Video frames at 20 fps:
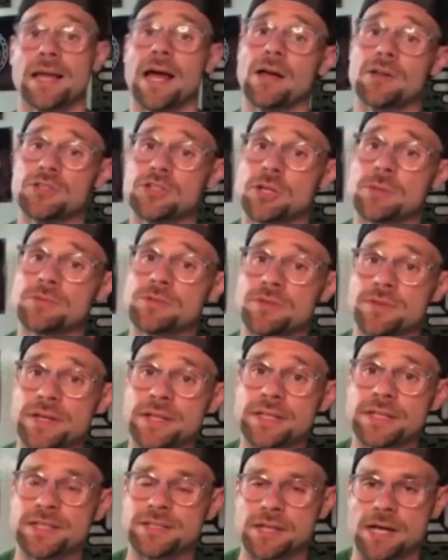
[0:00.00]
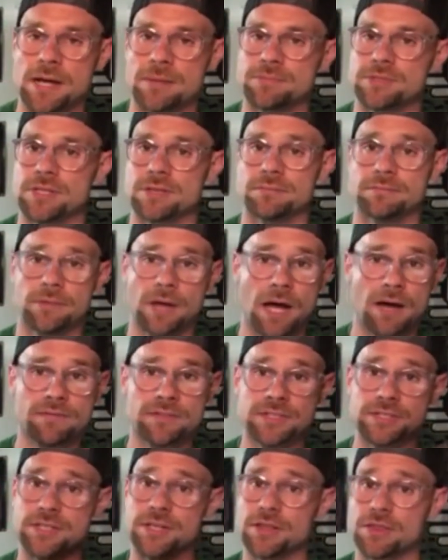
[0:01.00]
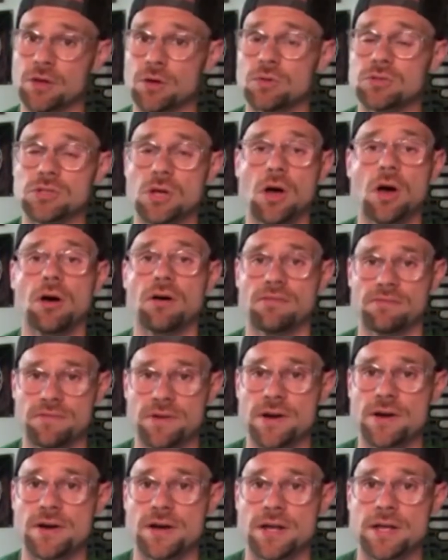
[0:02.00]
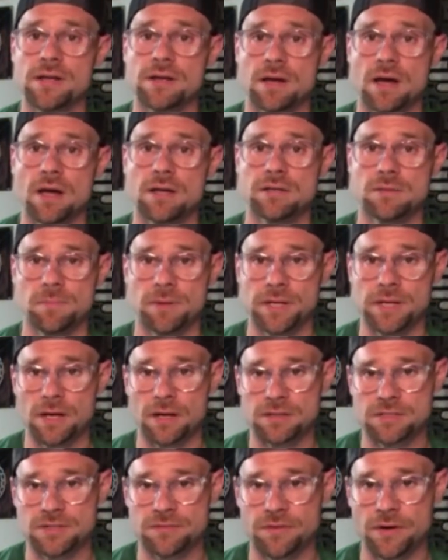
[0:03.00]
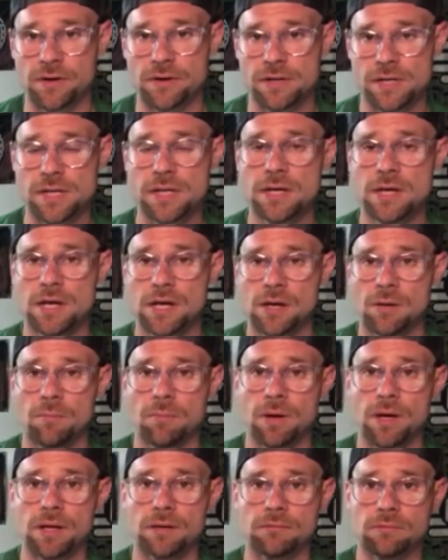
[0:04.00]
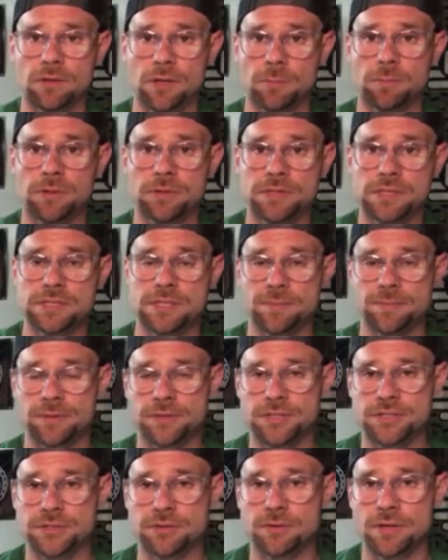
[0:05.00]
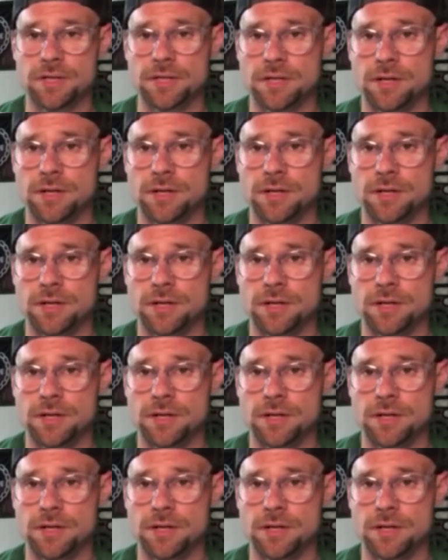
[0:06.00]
Now, in terms of healing times, obviously those all vary depending on severity, but I'm going to put these up on the screen